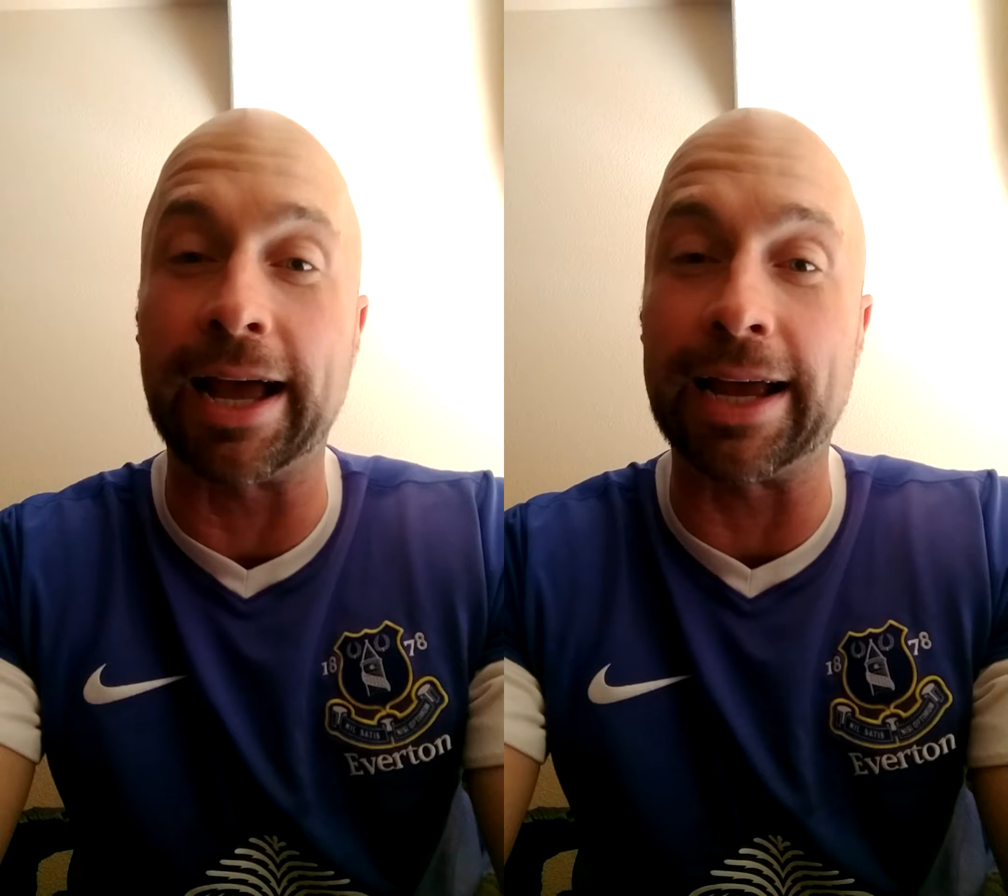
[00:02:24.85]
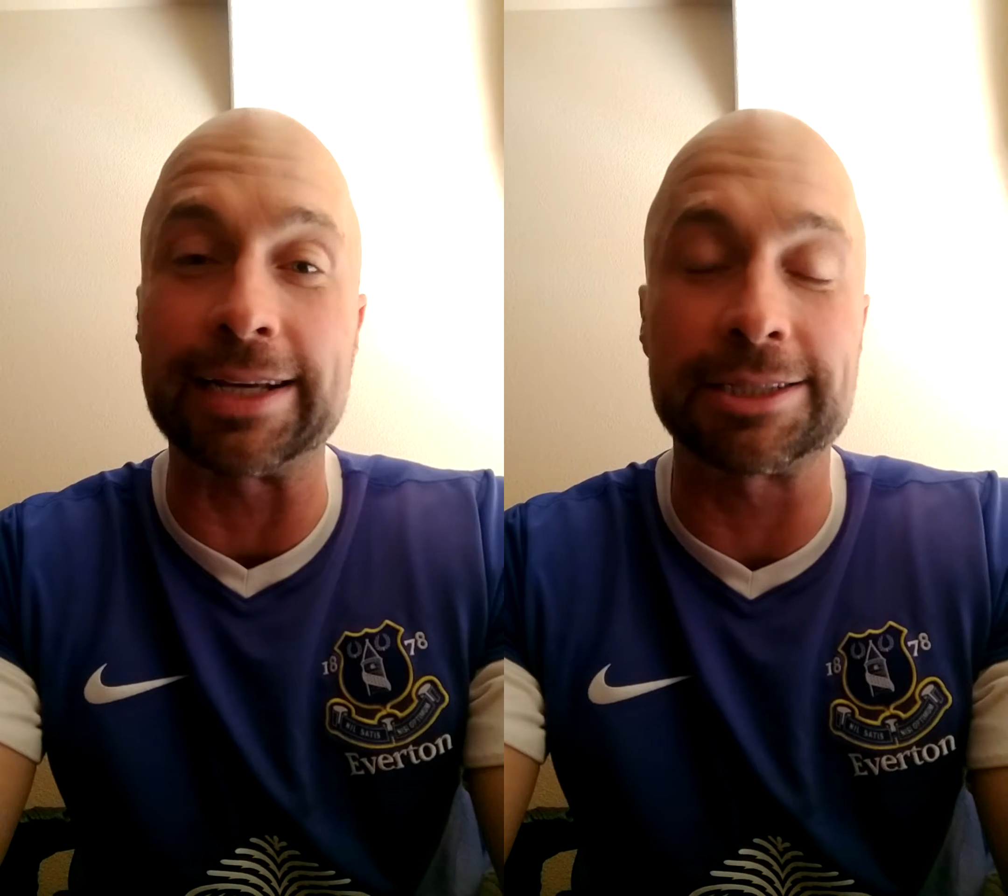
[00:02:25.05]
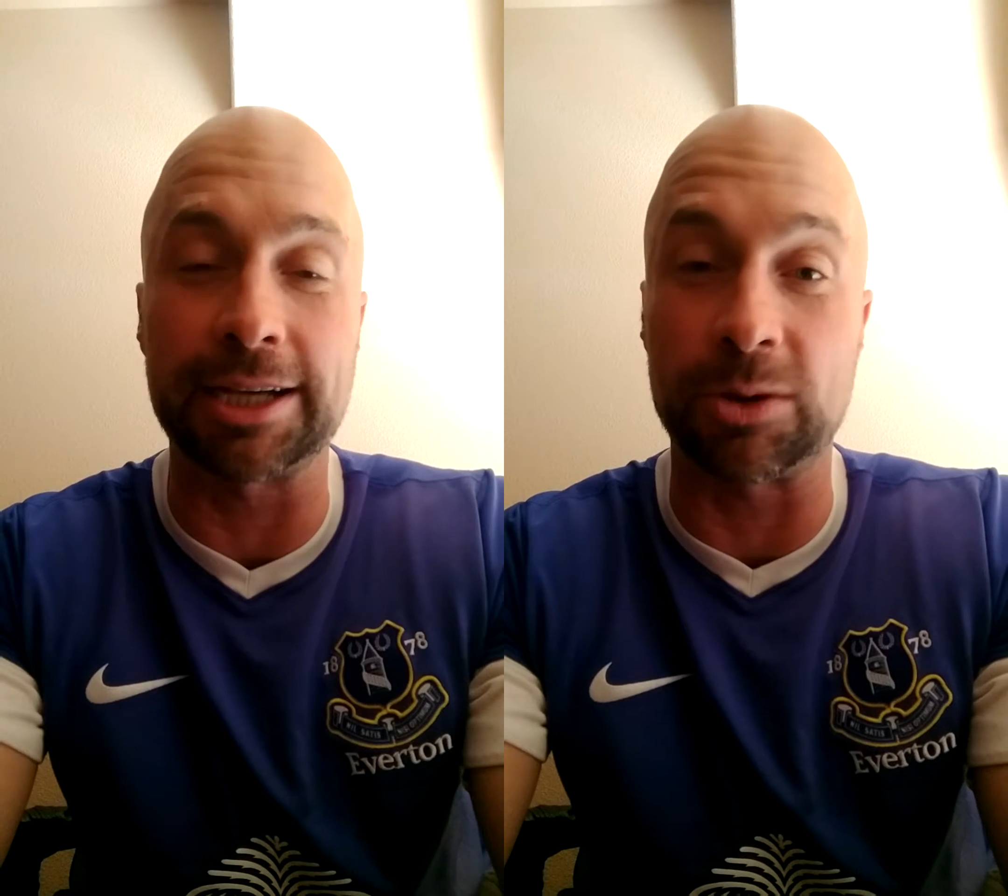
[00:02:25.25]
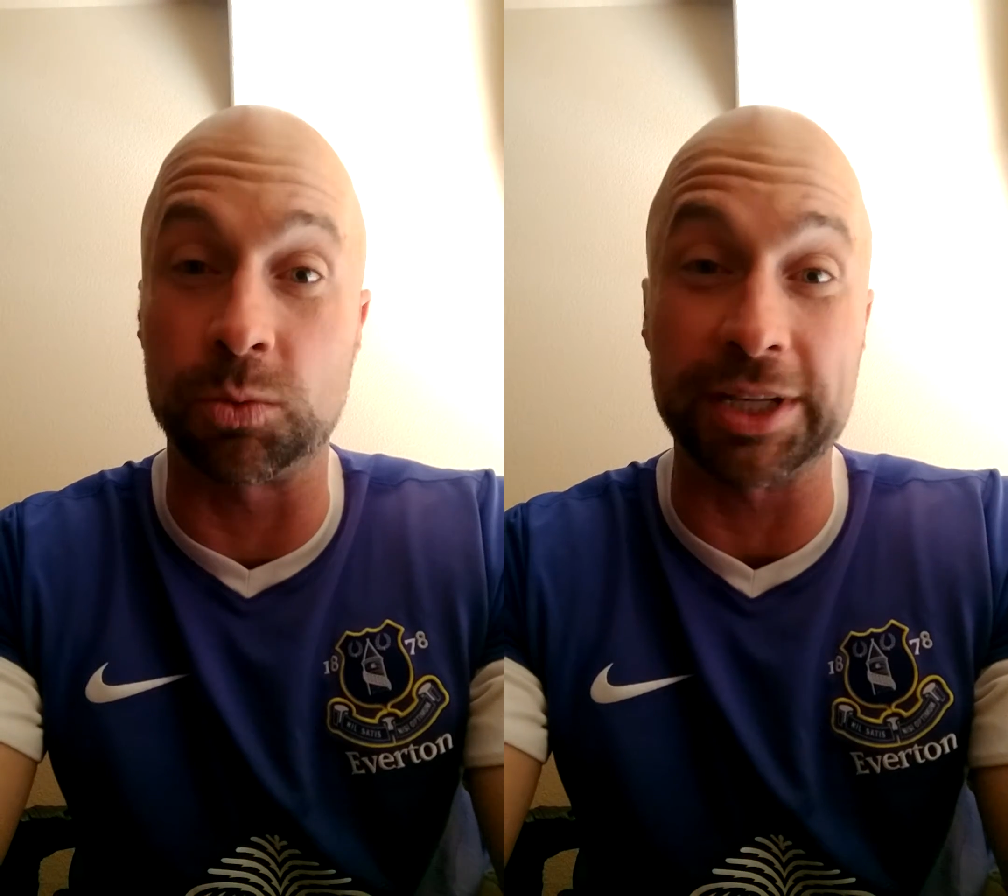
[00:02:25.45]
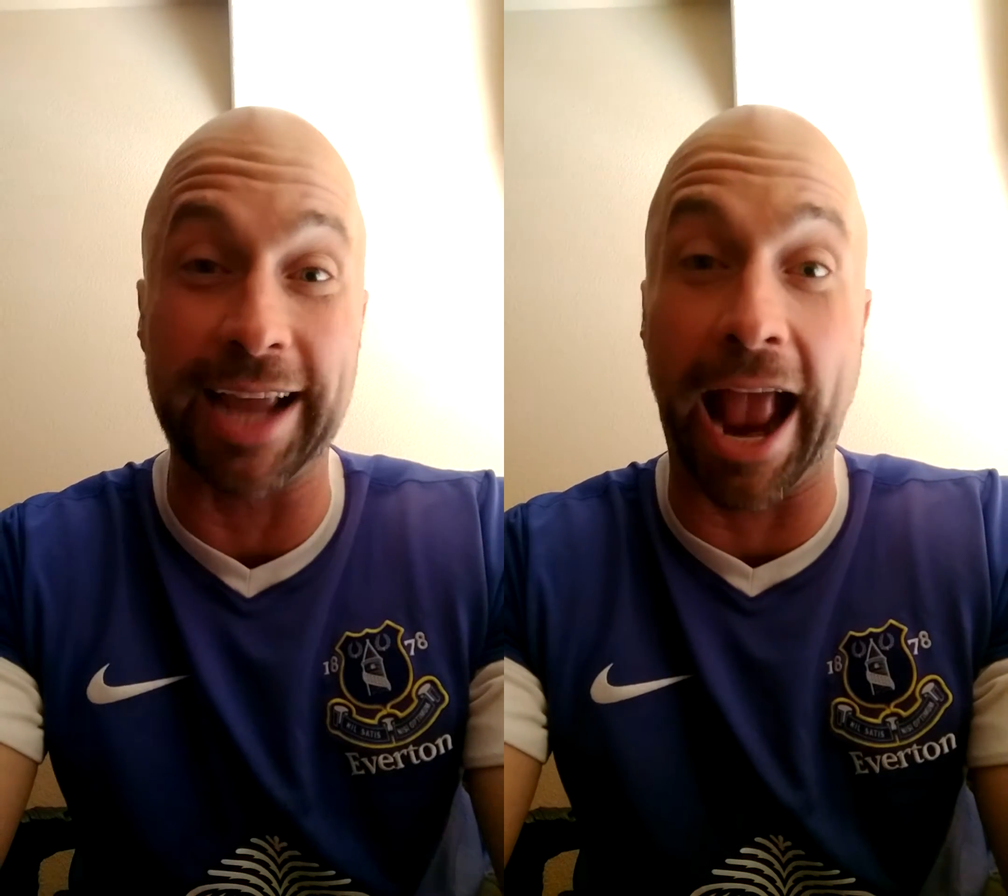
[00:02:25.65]
I guess she
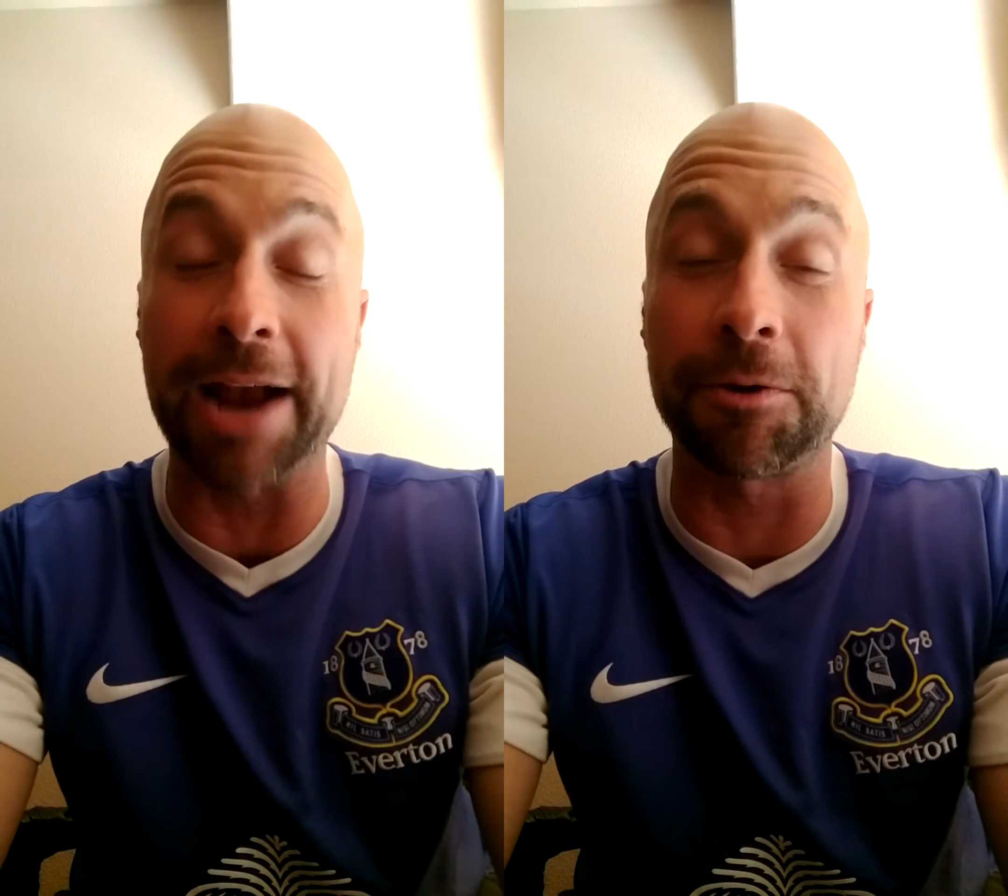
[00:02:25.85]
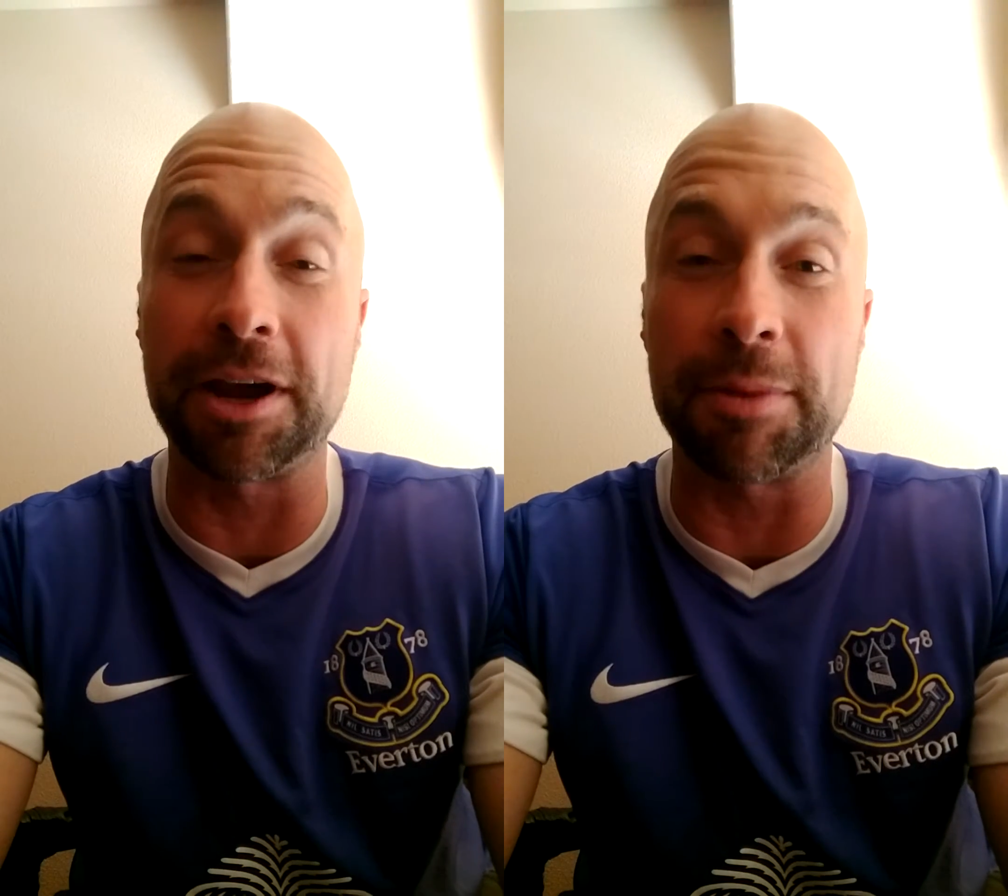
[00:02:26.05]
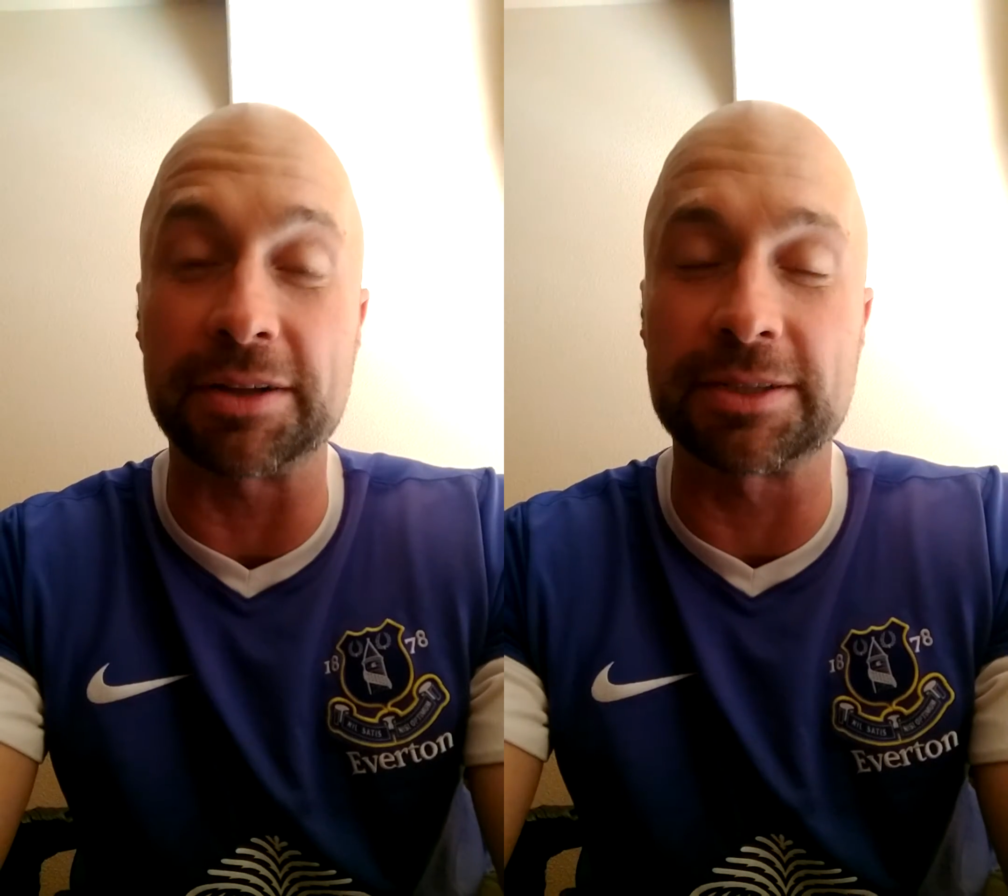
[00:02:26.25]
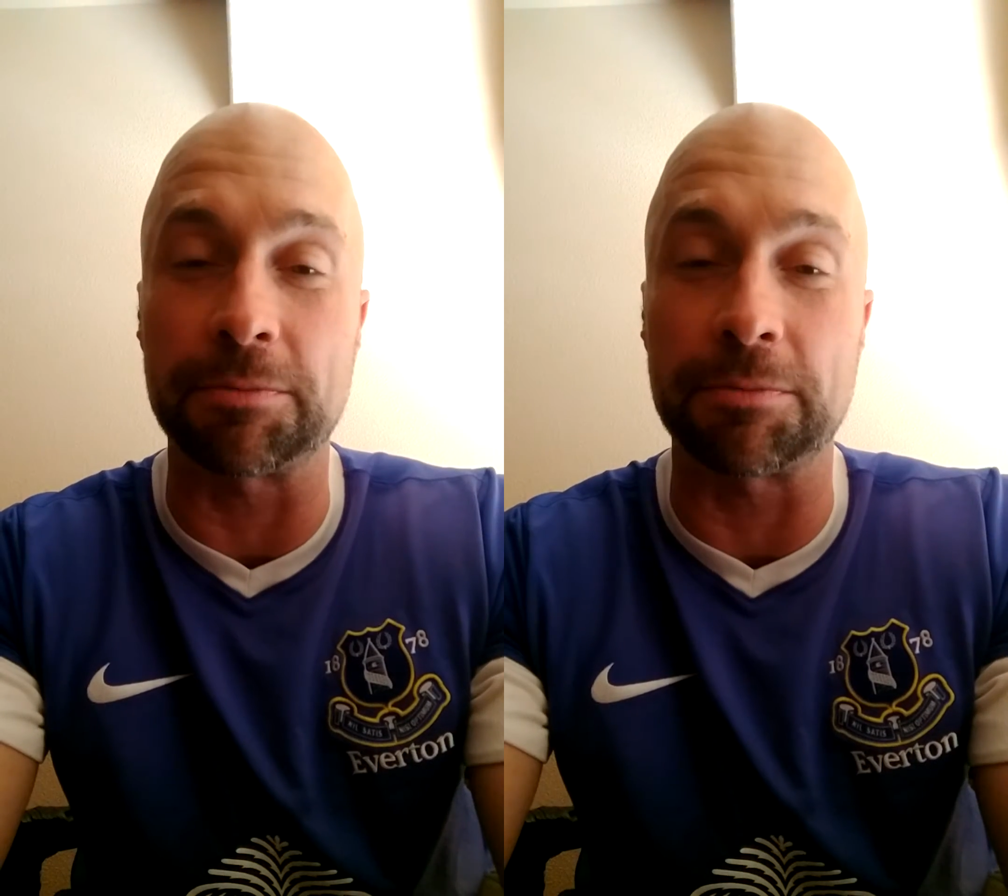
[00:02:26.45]
got really angry about